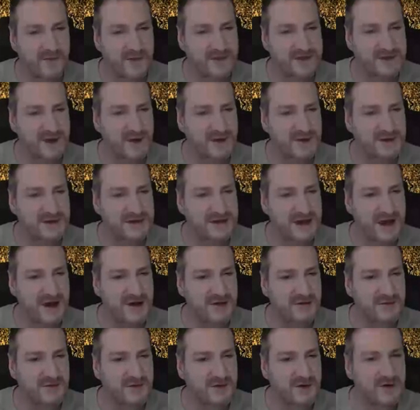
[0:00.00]
result is
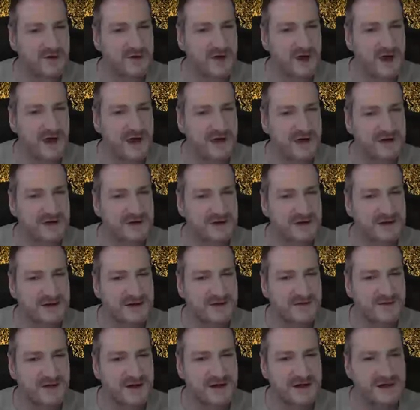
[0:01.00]
going to look like until
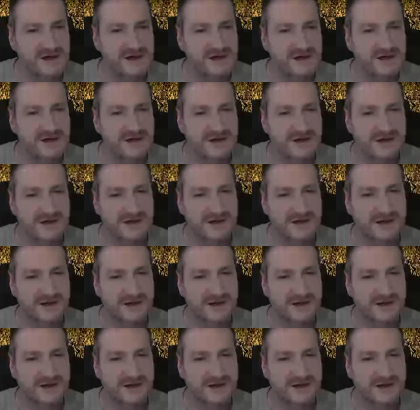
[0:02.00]
it's finished.